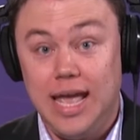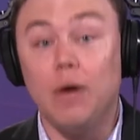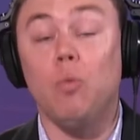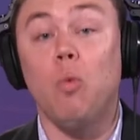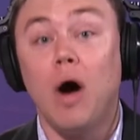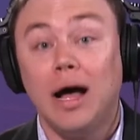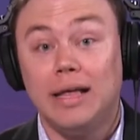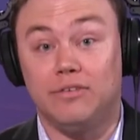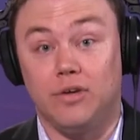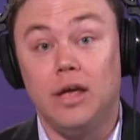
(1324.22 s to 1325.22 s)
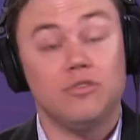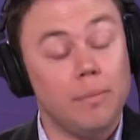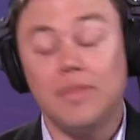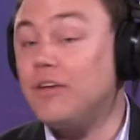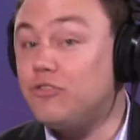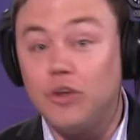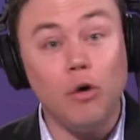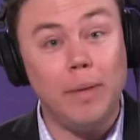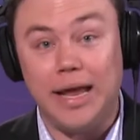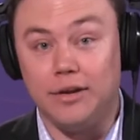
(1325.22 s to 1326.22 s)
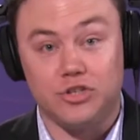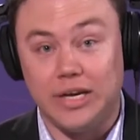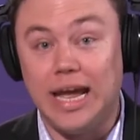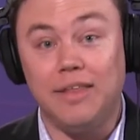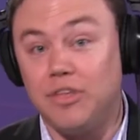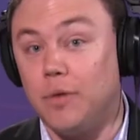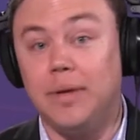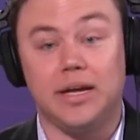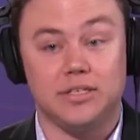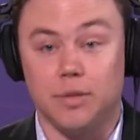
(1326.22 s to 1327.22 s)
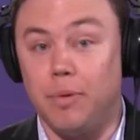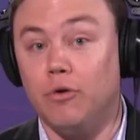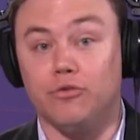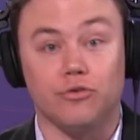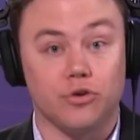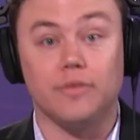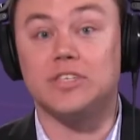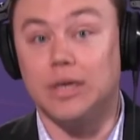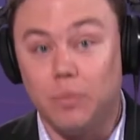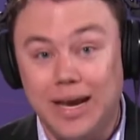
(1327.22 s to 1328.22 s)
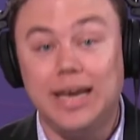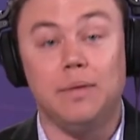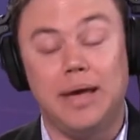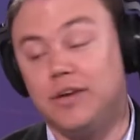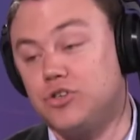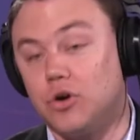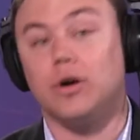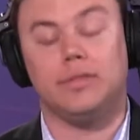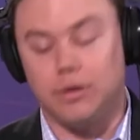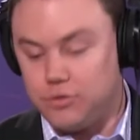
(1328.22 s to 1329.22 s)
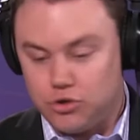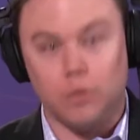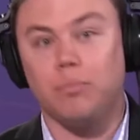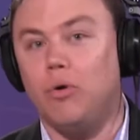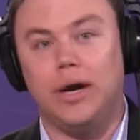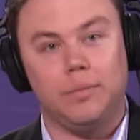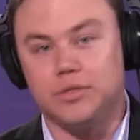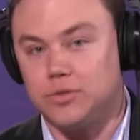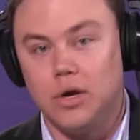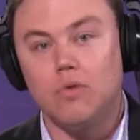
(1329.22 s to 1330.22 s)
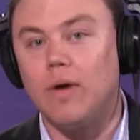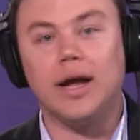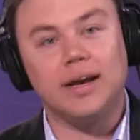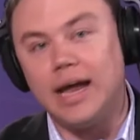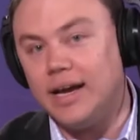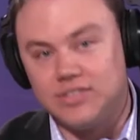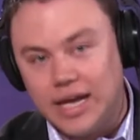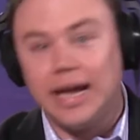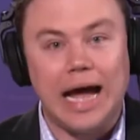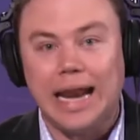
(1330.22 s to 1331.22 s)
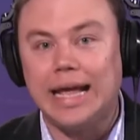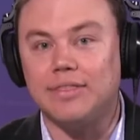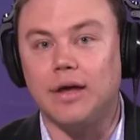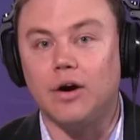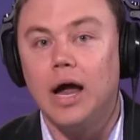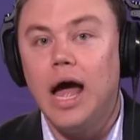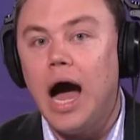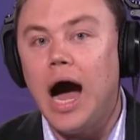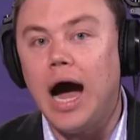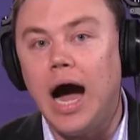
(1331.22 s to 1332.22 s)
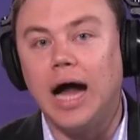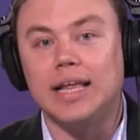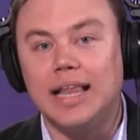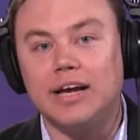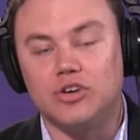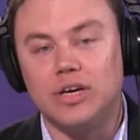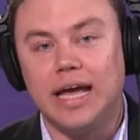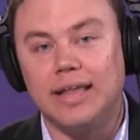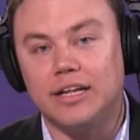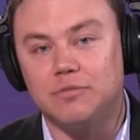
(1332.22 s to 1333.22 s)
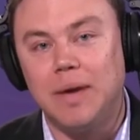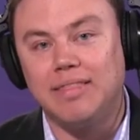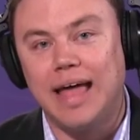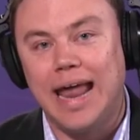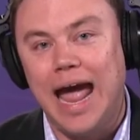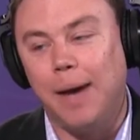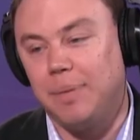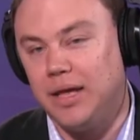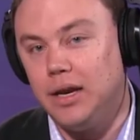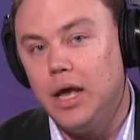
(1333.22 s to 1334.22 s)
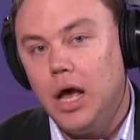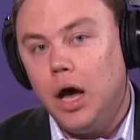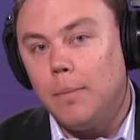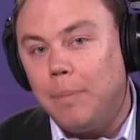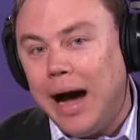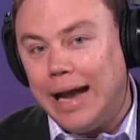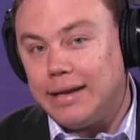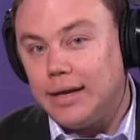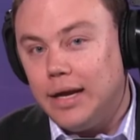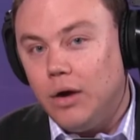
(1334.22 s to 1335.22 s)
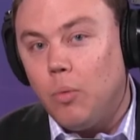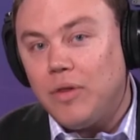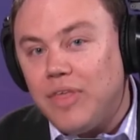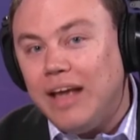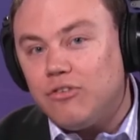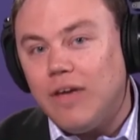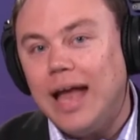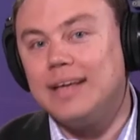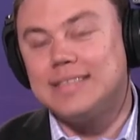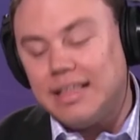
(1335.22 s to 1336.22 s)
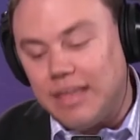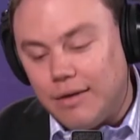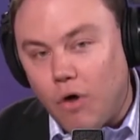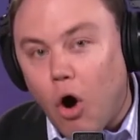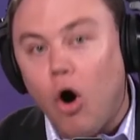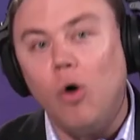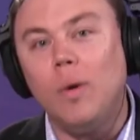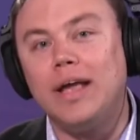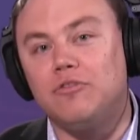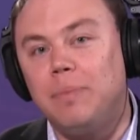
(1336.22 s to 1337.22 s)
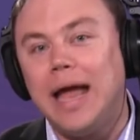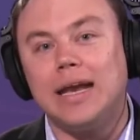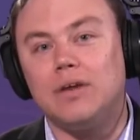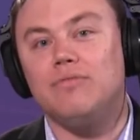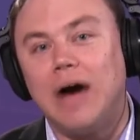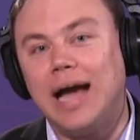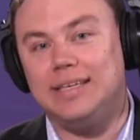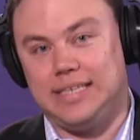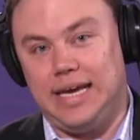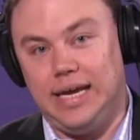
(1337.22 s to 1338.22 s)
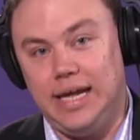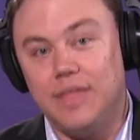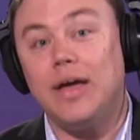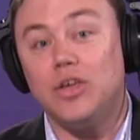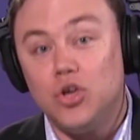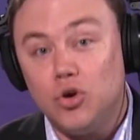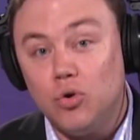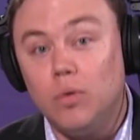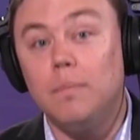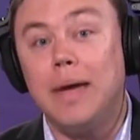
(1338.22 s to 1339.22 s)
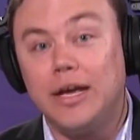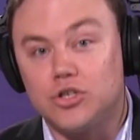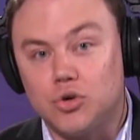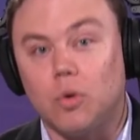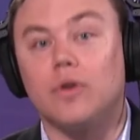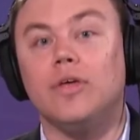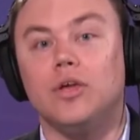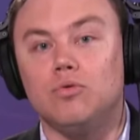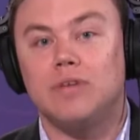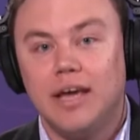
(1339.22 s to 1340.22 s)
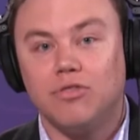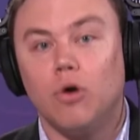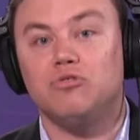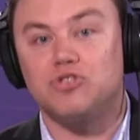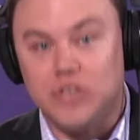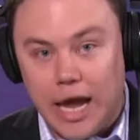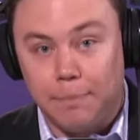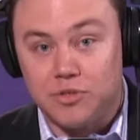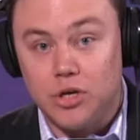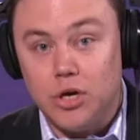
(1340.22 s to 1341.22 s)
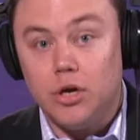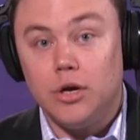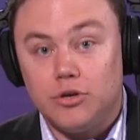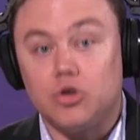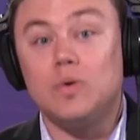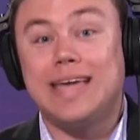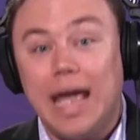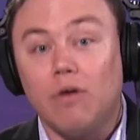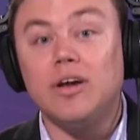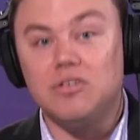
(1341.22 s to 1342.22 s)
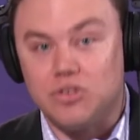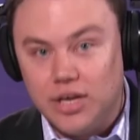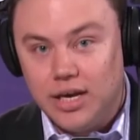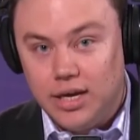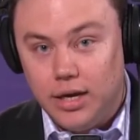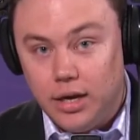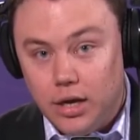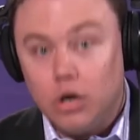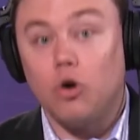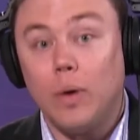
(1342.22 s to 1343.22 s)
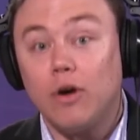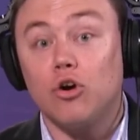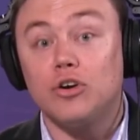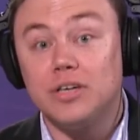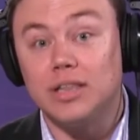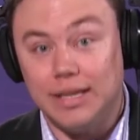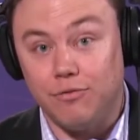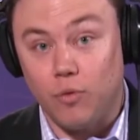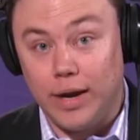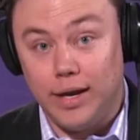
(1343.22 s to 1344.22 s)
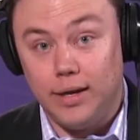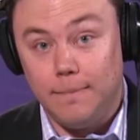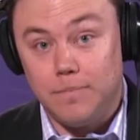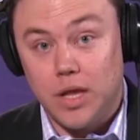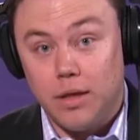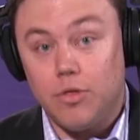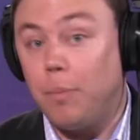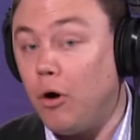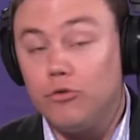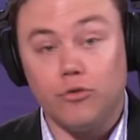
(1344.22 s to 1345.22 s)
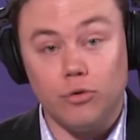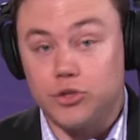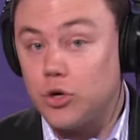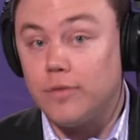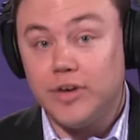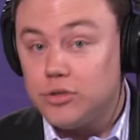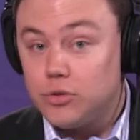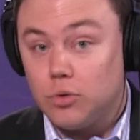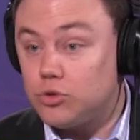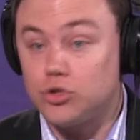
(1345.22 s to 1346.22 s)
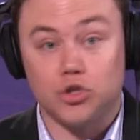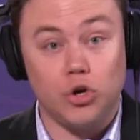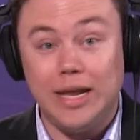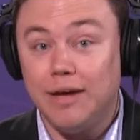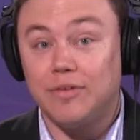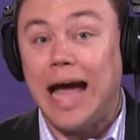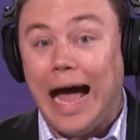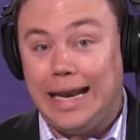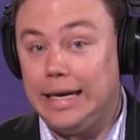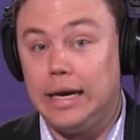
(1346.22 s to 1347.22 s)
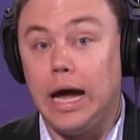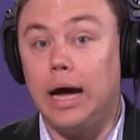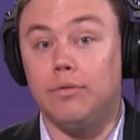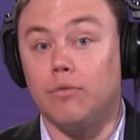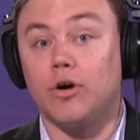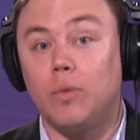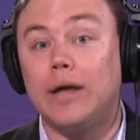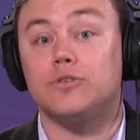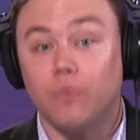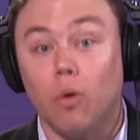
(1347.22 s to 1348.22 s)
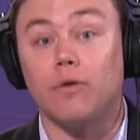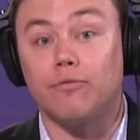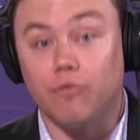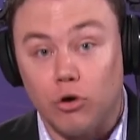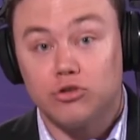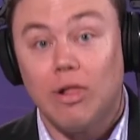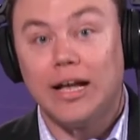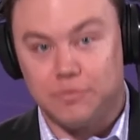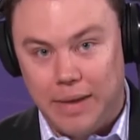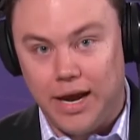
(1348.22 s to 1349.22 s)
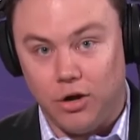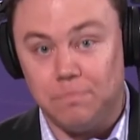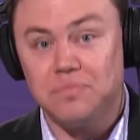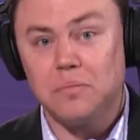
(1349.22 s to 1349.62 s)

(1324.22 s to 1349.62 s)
It was something they still managed to get it there because the Postal Service said, we need to make sure at a certain point it was recognized, hey, got to get there uh, on election day. Let's make that that happen. But what they said is that they have always been advising that you make sure that you take those steps to guarantee quicker delivery. The Postal Service should have gotten uh, the request for first class mail